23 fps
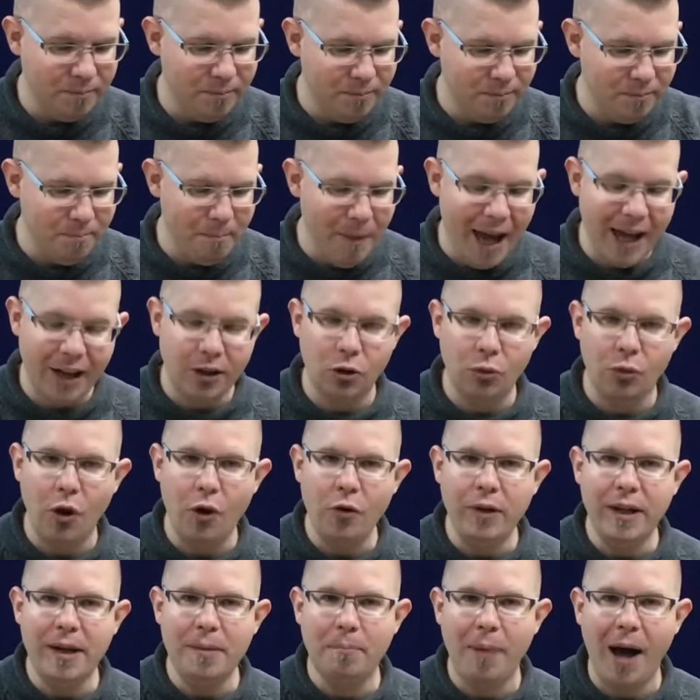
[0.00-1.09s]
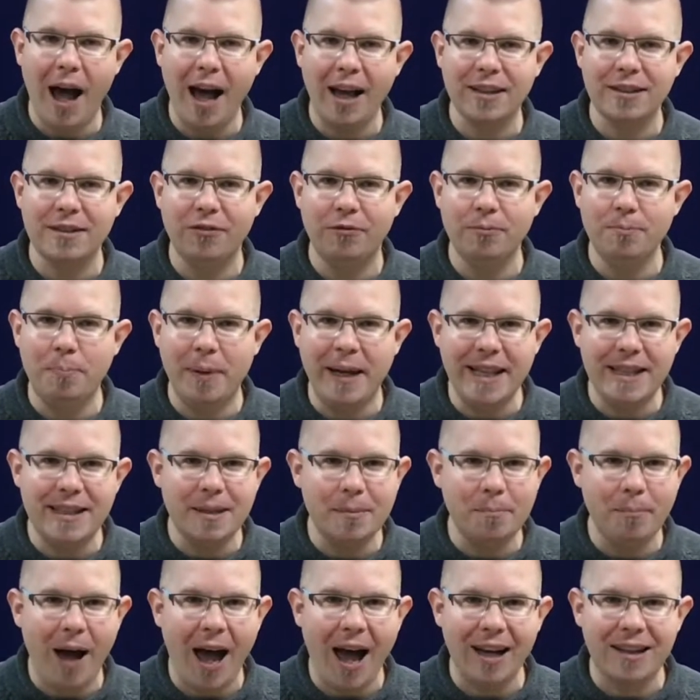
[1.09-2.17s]
macaroni box, pizza
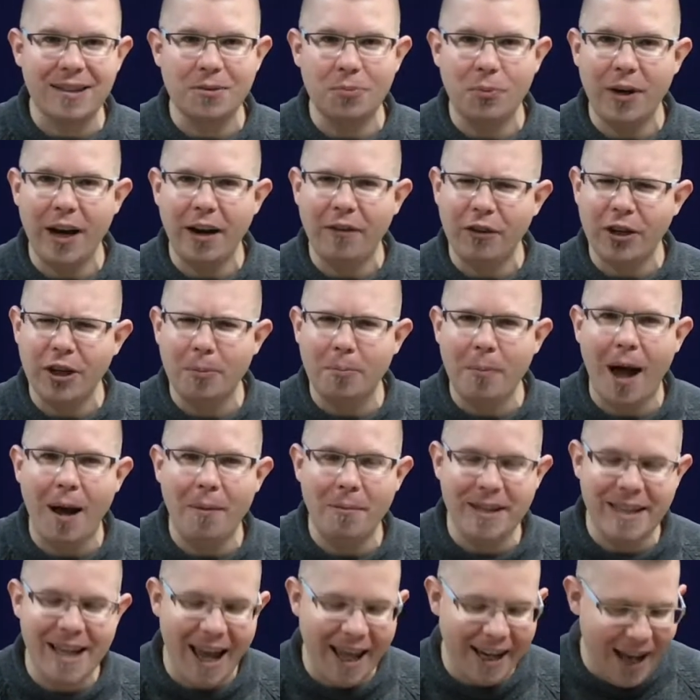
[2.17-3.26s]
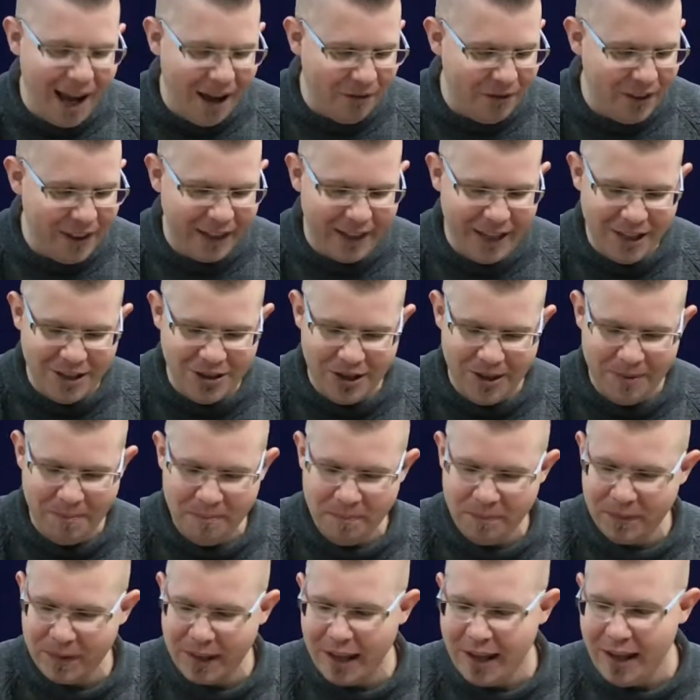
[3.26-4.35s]
box, whatever your mom and dad have in the kitchen.
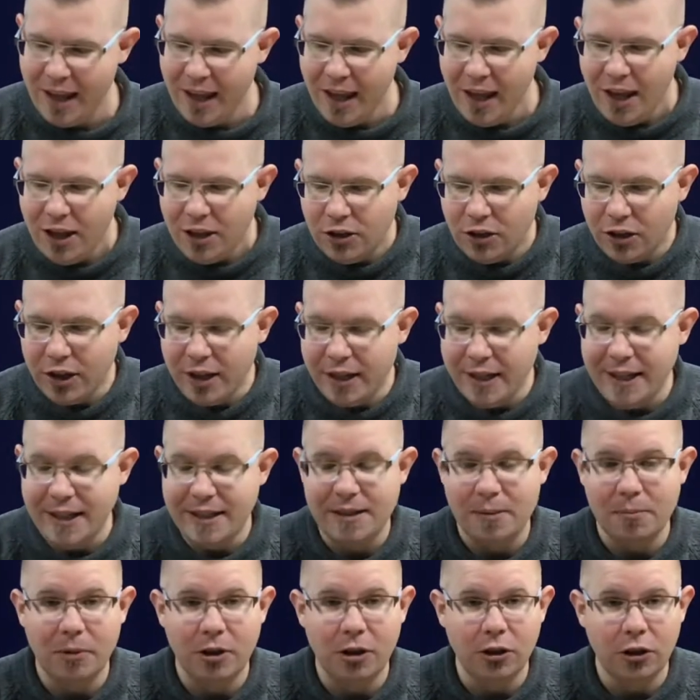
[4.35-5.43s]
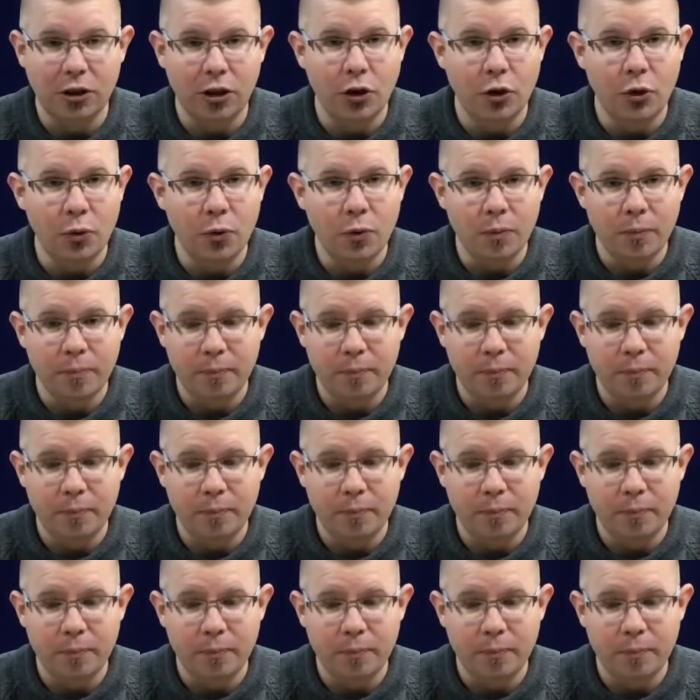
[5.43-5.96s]
You're going to need some glue.